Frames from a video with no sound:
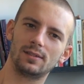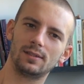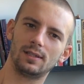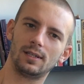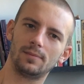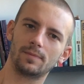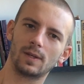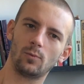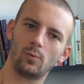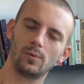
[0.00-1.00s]

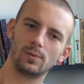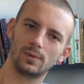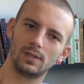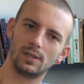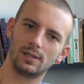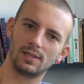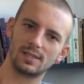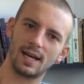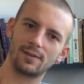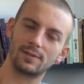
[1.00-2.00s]
the
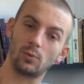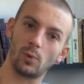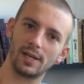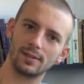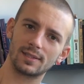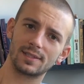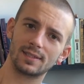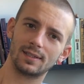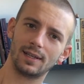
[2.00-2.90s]
design of the wheels